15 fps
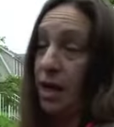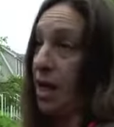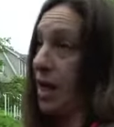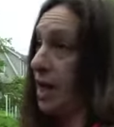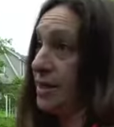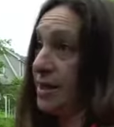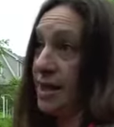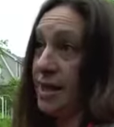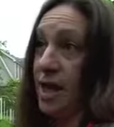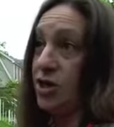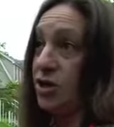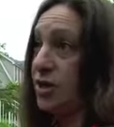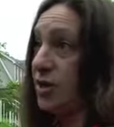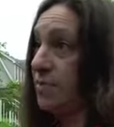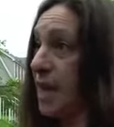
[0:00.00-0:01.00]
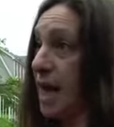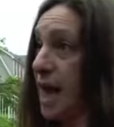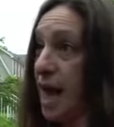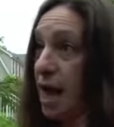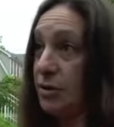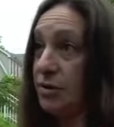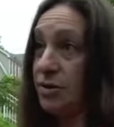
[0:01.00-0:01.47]
I got teenagers in my
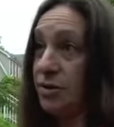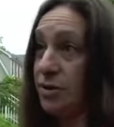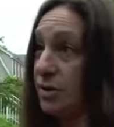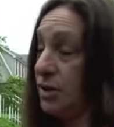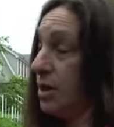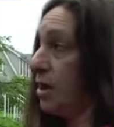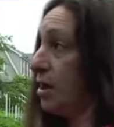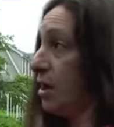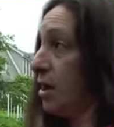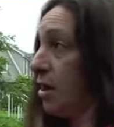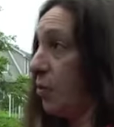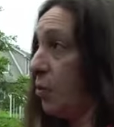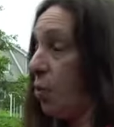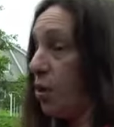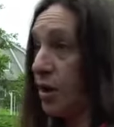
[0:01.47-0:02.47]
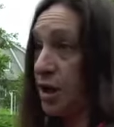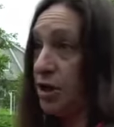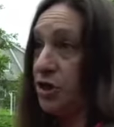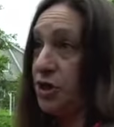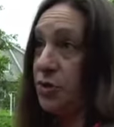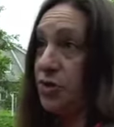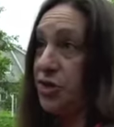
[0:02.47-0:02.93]
house water
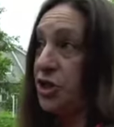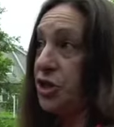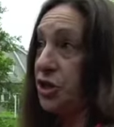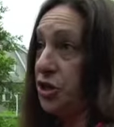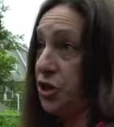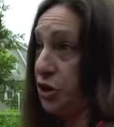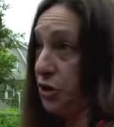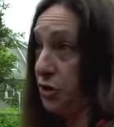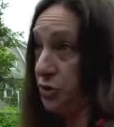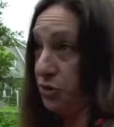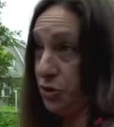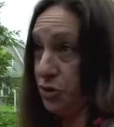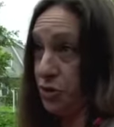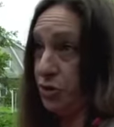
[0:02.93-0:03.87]
issue was huge.